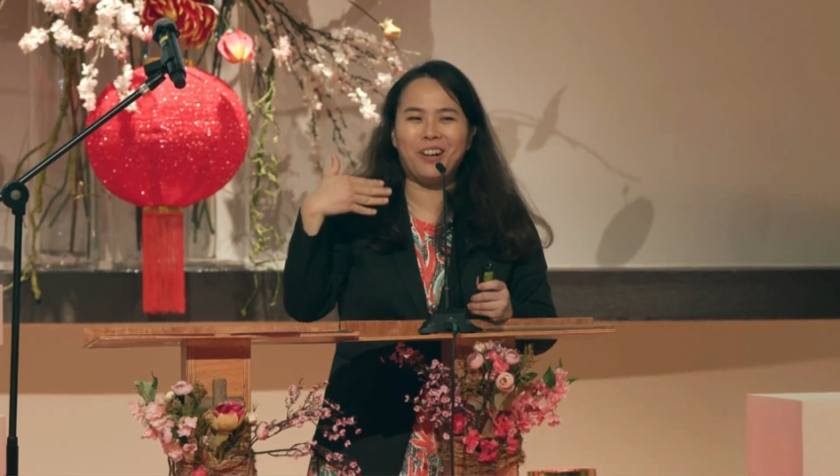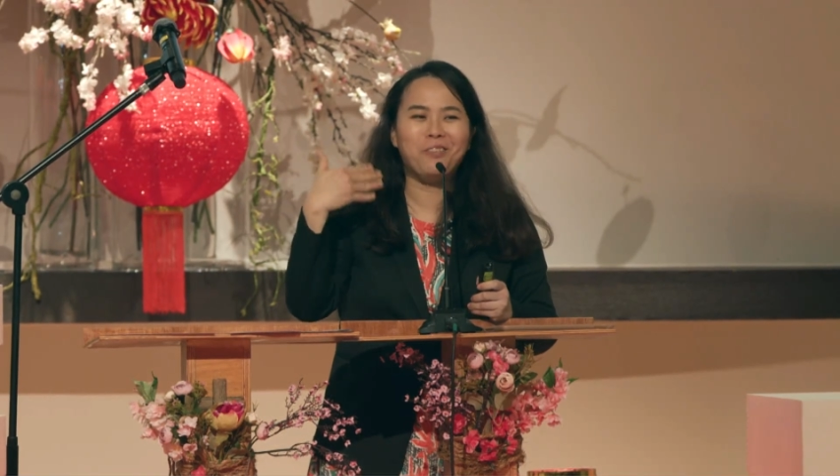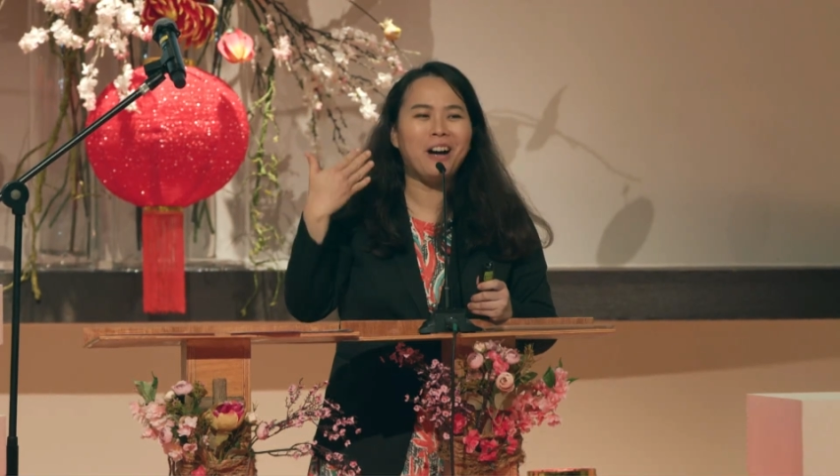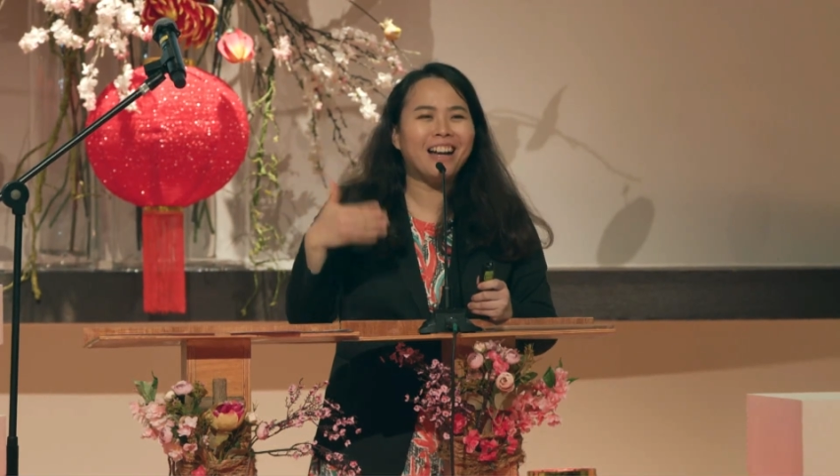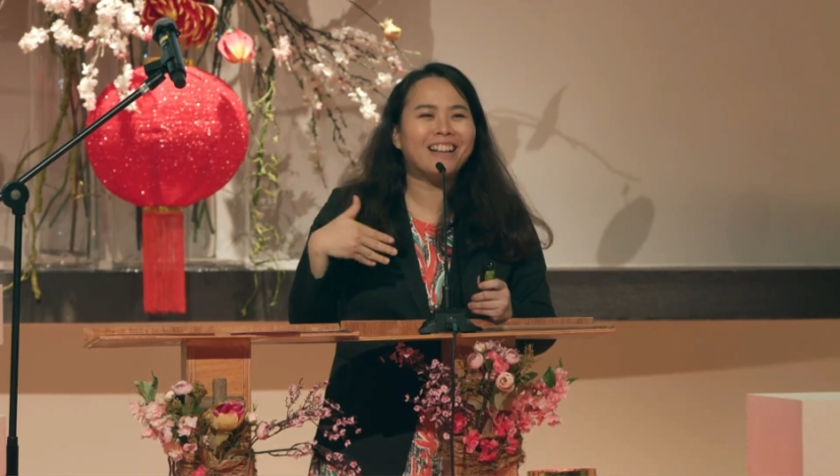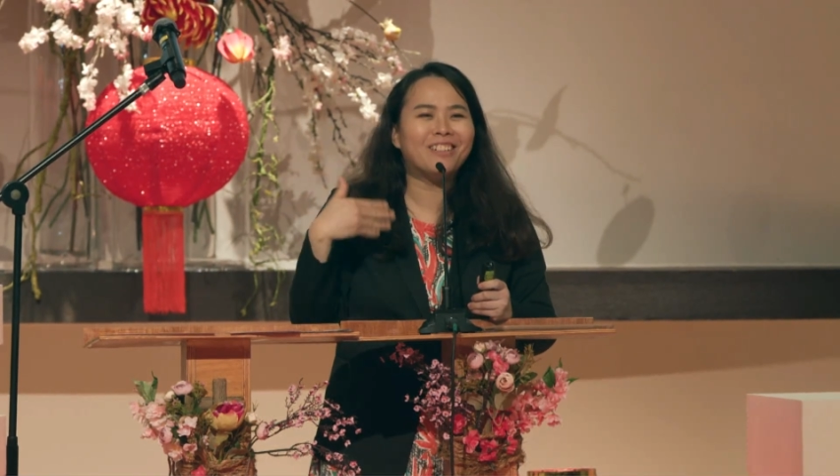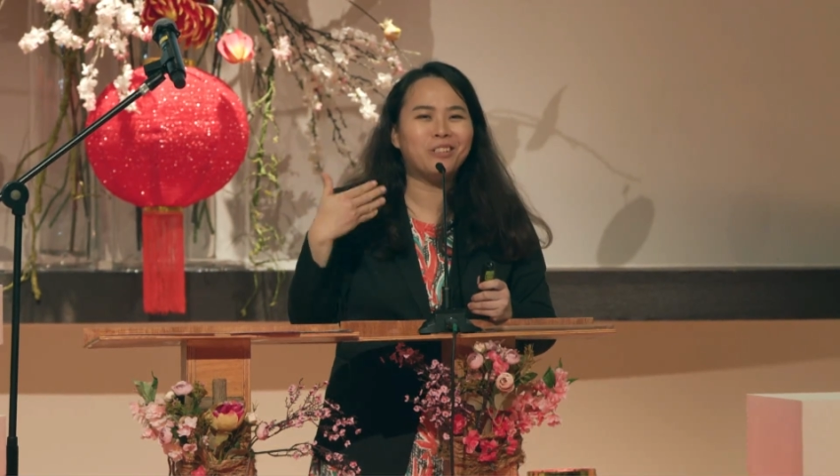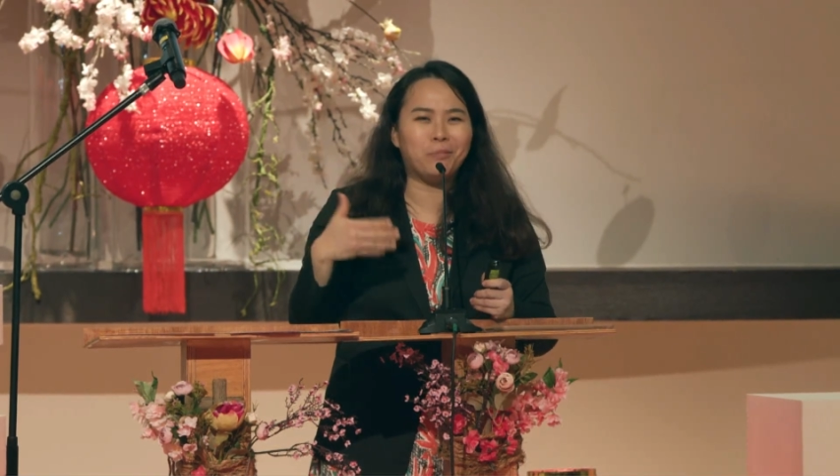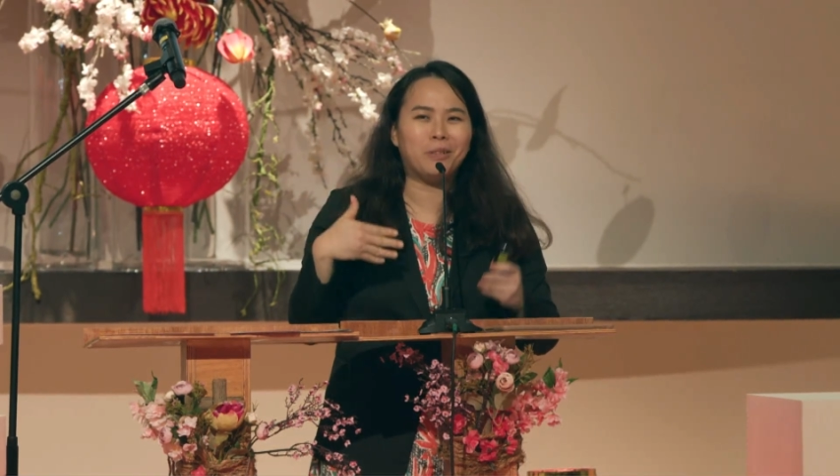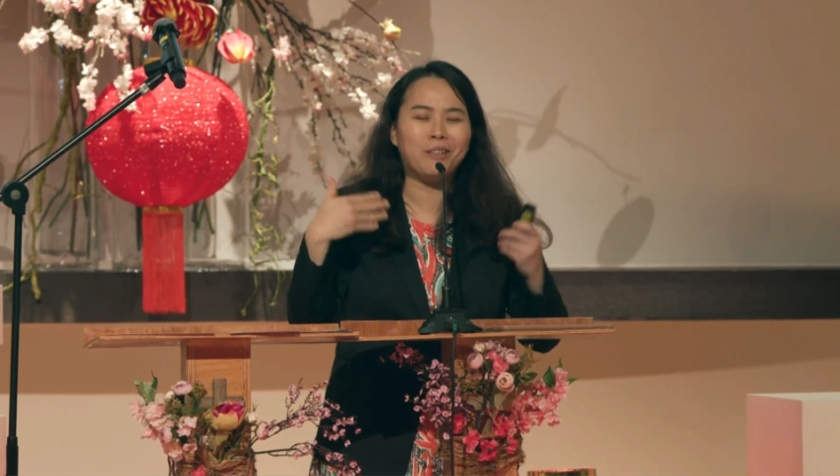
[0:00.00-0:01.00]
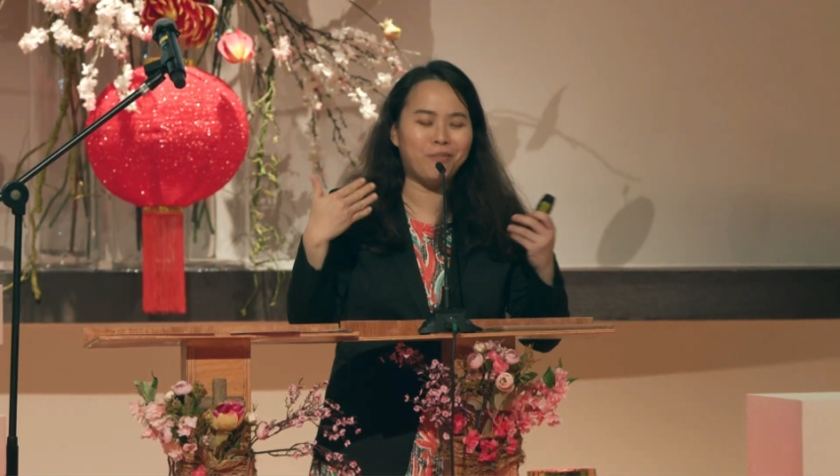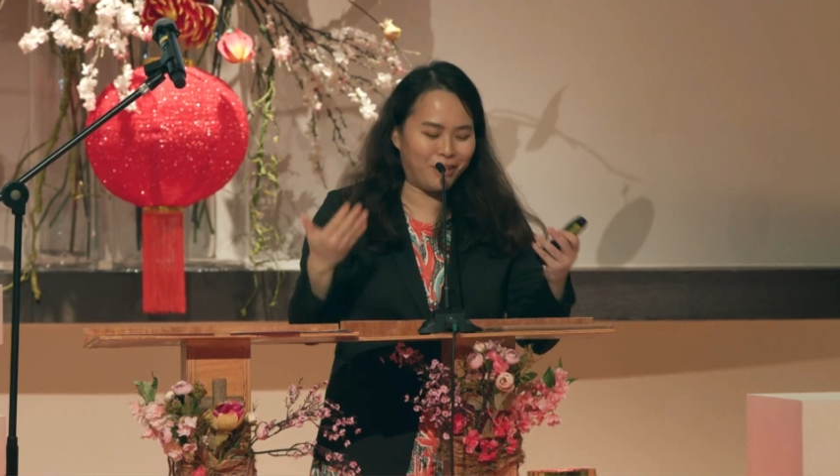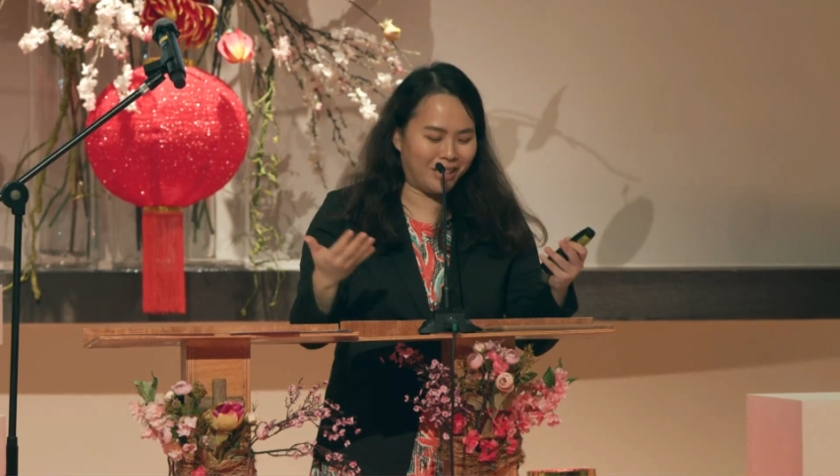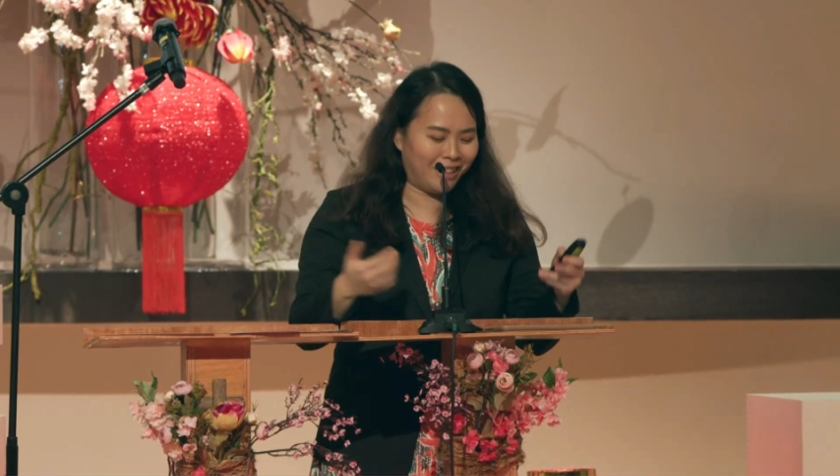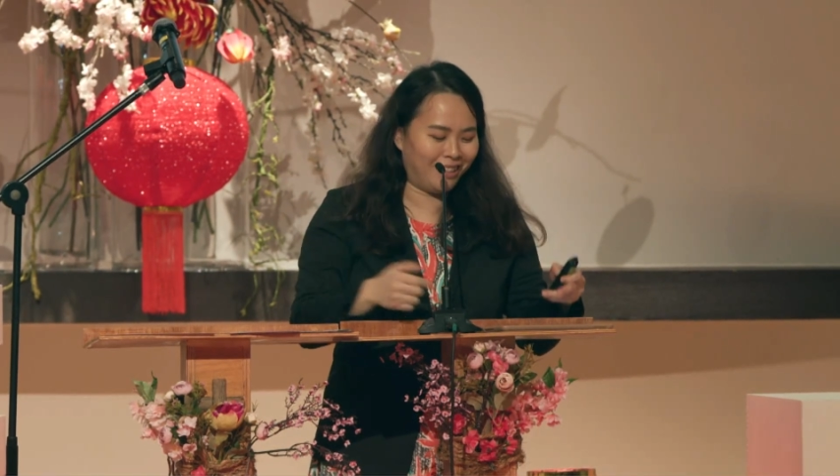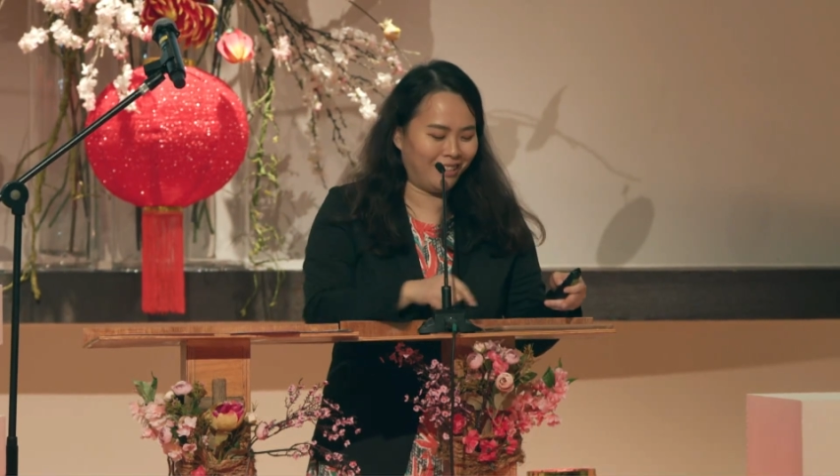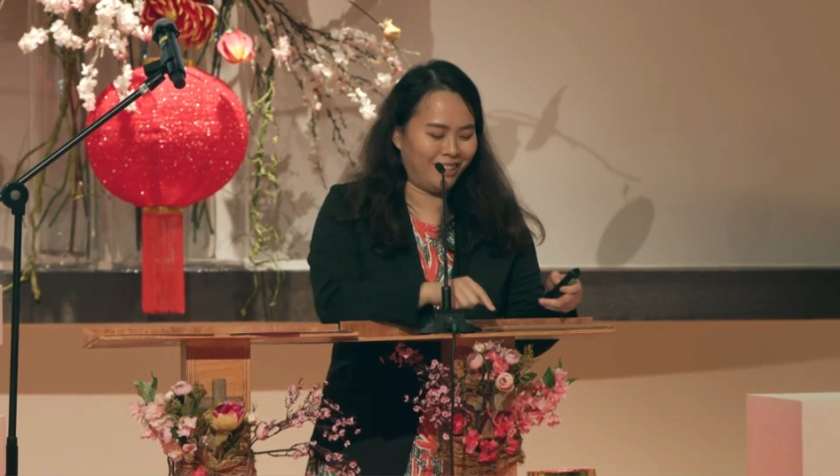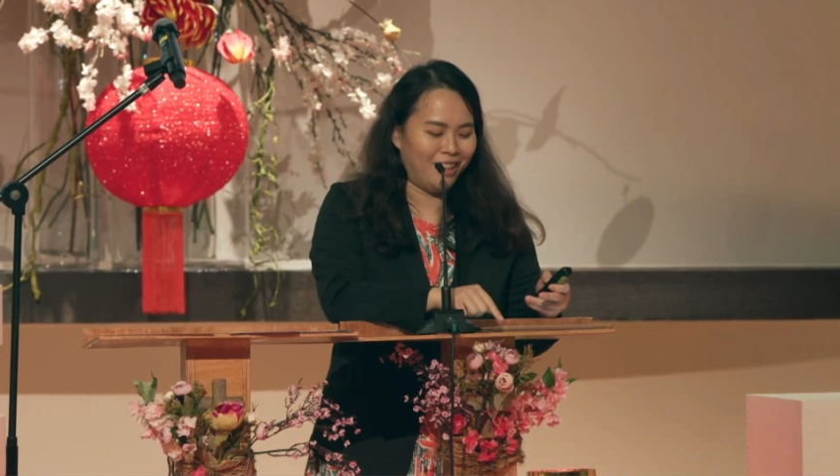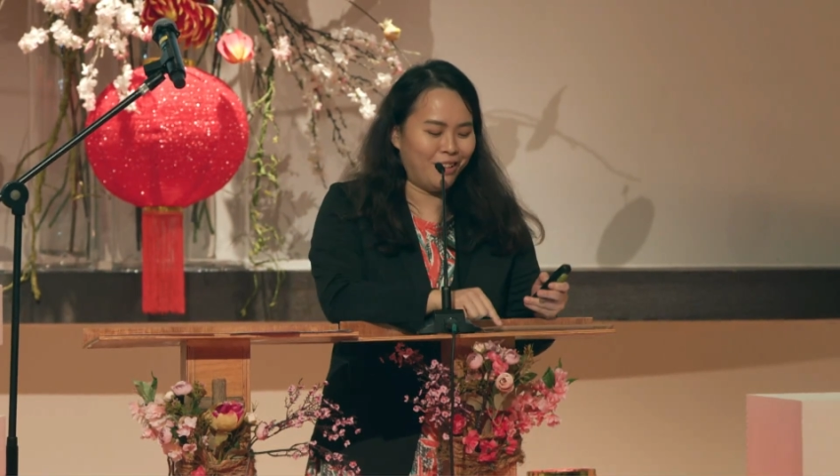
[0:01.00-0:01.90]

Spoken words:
what would be fitting